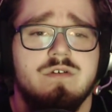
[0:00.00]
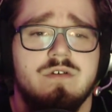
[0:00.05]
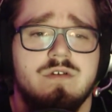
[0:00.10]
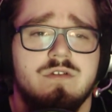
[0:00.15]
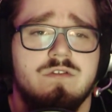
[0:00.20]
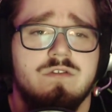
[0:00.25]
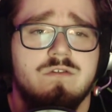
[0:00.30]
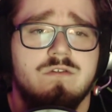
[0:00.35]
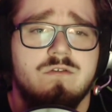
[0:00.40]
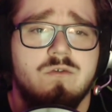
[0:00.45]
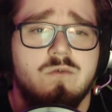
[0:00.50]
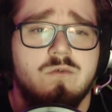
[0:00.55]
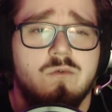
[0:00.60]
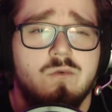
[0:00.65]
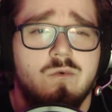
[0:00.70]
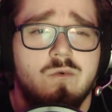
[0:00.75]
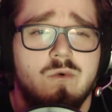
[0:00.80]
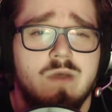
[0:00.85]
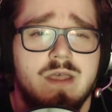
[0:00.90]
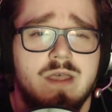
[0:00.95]

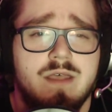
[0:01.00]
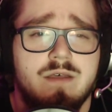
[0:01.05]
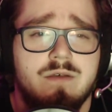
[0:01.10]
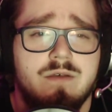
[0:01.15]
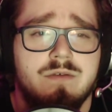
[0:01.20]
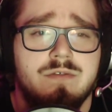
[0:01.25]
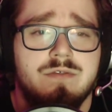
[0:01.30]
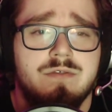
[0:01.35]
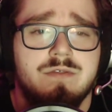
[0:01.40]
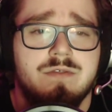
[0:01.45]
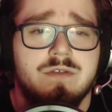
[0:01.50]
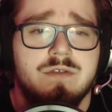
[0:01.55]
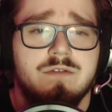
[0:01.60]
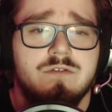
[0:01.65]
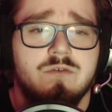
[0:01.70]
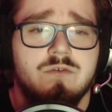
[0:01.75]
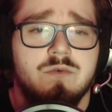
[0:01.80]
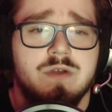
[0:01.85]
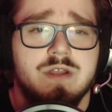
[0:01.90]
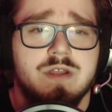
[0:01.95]
12th,
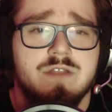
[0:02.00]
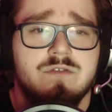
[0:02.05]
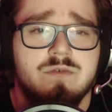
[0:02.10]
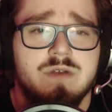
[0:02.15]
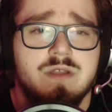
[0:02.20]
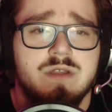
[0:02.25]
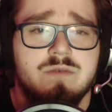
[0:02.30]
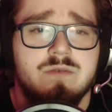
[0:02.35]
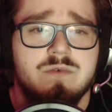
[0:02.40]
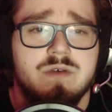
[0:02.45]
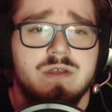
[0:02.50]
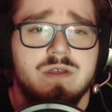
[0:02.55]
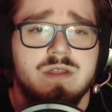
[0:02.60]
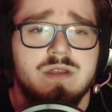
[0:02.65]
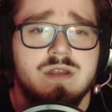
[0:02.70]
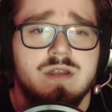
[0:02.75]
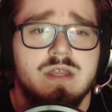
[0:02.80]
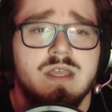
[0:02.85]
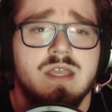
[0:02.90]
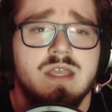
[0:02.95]
2021.
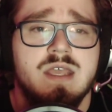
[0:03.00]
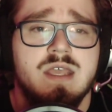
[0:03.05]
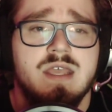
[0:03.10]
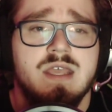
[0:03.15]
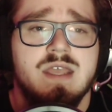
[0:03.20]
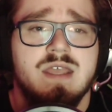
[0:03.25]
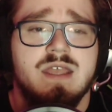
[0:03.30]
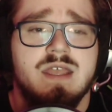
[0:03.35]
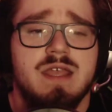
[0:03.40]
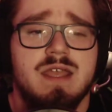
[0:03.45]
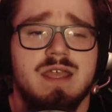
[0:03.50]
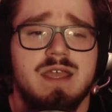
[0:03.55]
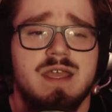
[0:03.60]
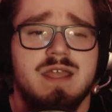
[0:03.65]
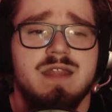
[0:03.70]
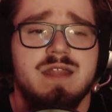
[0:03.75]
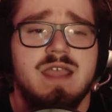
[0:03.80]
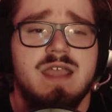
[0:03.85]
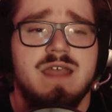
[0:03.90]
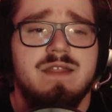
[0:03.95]

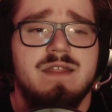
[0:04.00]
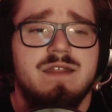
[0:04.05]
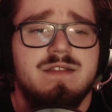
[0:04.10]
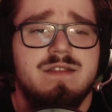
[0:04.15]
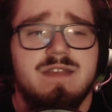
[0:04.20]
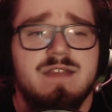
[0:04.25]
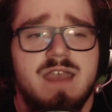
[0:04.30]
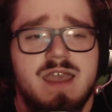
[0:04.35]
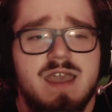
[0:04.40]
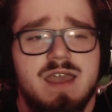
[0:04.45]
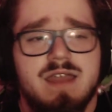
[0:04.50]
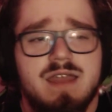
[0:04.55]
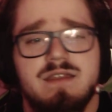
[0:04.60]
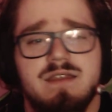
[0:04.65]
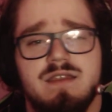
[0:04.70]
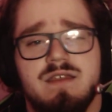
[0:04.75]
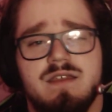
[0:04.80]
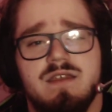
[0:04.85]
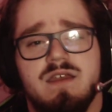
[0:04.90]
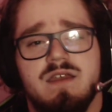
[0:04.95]
And yeah, that's sad.
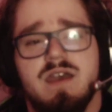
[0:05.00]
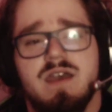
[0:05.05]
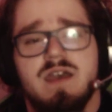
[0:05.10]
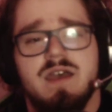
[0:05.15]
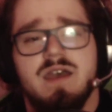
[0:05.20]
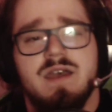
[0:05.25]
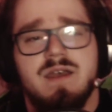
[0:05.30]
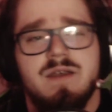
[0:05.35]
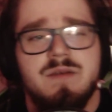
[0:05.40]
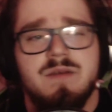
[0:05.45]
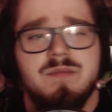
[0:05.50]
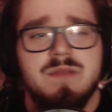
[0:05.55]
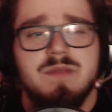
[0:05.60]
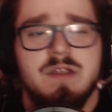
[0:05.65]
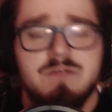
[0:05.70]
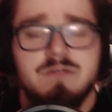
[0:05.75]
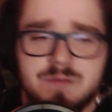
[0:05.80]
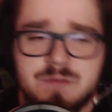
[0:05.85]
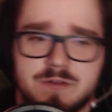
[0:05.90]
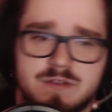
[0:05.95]
It
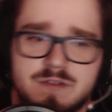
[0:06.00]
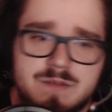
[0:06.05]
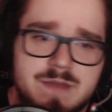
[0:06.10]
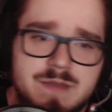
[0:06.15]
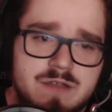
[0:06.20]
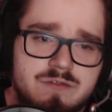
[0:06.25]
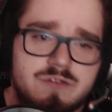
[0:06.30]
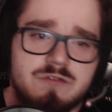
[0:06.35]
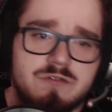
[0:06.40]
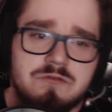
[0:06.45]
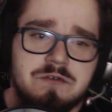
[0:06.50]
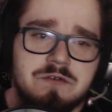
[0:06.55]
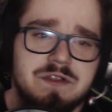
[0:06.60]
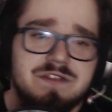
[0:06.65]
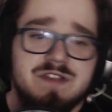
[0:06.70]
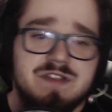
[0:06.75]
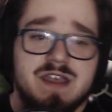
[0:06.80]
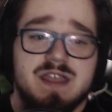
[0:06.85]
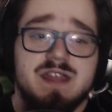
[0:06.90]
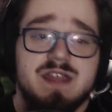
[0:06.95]
was supposed to come out on June
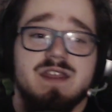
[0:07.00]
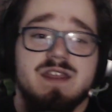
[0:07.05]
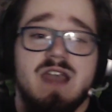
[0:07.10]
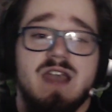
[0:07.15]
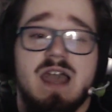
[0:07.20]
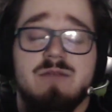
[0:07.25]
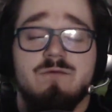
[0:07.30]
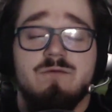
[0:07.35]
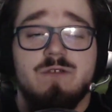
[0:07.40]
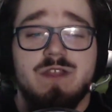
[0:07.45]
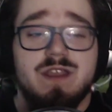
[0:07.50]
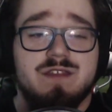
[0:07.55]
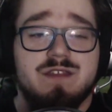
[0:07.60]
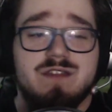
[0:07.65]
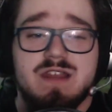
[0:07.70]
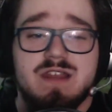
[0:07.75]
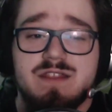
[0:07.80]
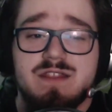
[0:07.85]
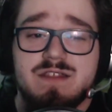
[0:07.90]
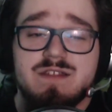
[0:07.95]
22nd. I'm really
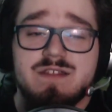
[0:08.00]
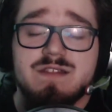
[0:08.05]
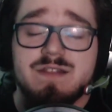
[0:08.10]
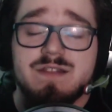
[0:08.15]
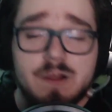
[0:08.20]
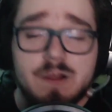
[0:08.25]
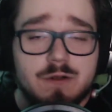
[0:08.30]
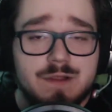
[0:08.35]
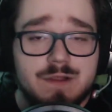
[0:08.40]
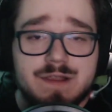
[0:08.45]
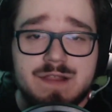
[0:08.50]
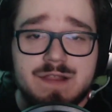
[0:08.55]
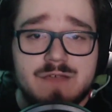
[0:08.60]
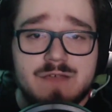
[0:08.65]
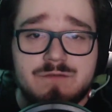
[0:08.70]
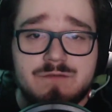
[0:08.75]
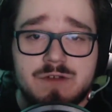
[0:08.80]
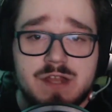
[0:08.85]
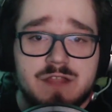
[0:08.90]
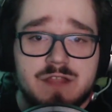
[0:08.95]
excited. This is literally Left
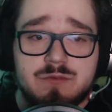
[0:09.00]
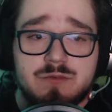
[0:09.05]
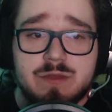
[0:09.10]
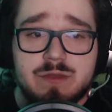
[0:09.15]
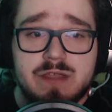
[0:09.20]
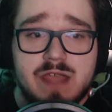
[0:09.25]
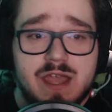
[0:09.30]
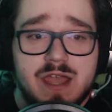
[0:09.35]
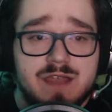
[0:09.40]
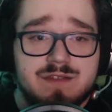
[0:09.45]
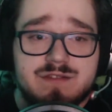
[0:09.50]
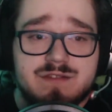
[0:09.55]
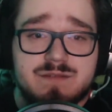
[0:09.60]
4 Dead 3, guys.